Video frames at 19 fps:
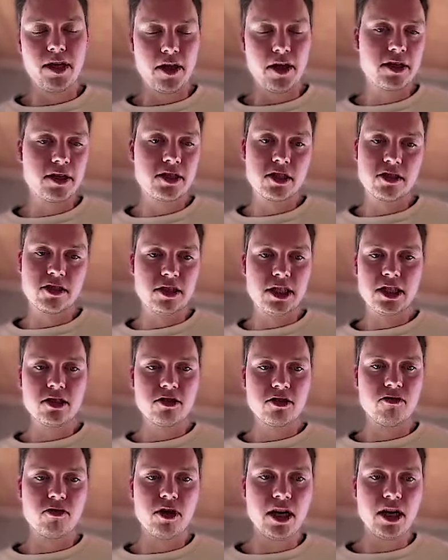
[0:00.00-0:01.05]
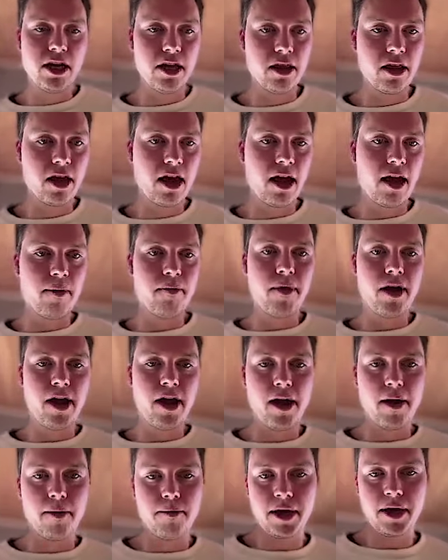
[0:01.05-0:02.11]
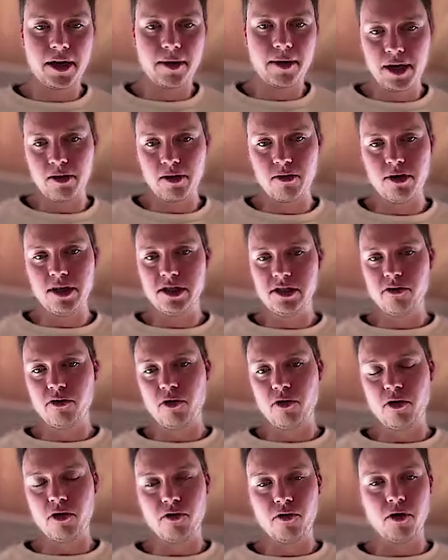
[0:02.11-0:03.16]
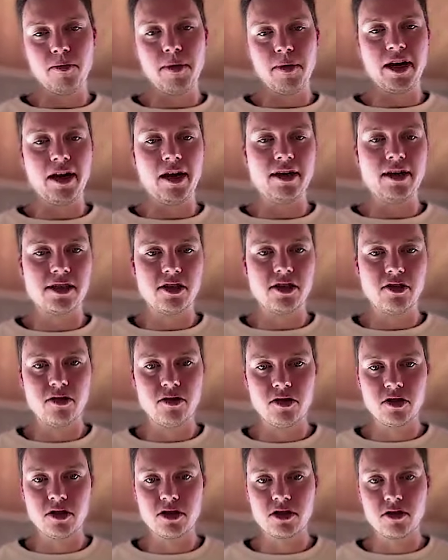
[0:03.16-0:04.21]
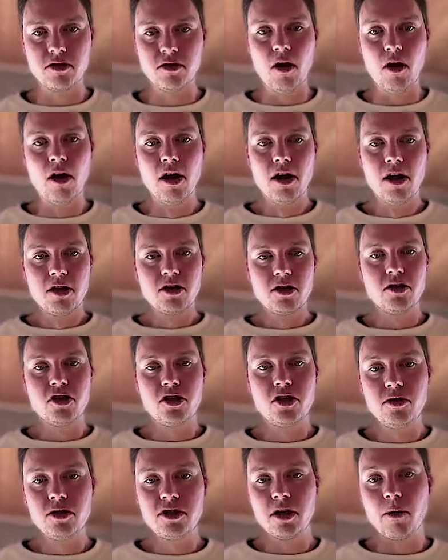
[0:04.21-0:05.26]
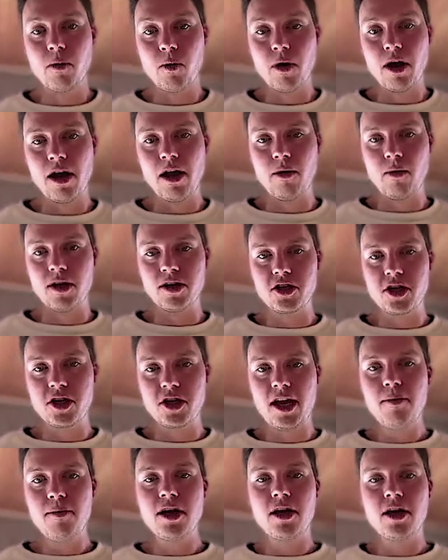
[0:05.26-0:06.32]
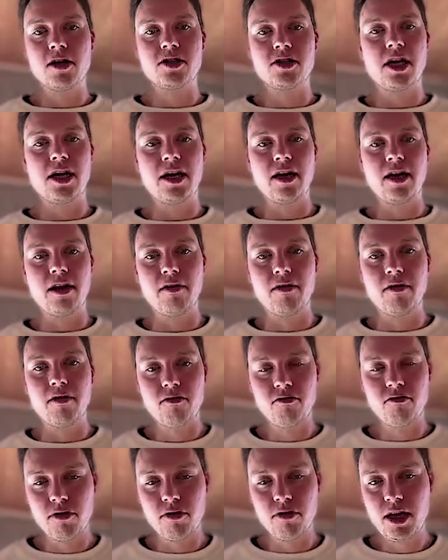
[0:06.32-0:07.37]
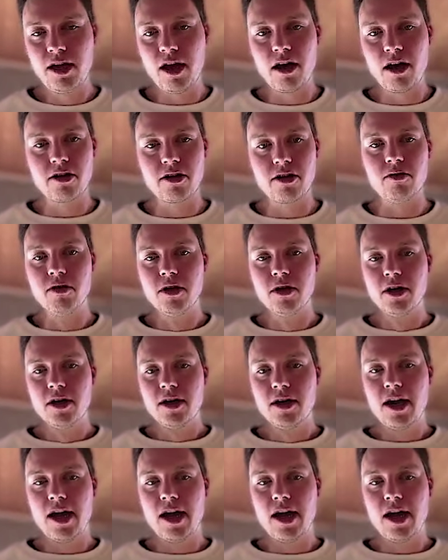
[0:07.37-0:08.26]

yeah, this is really a big reason for many institutions to choose an L1 chain, because they can really argue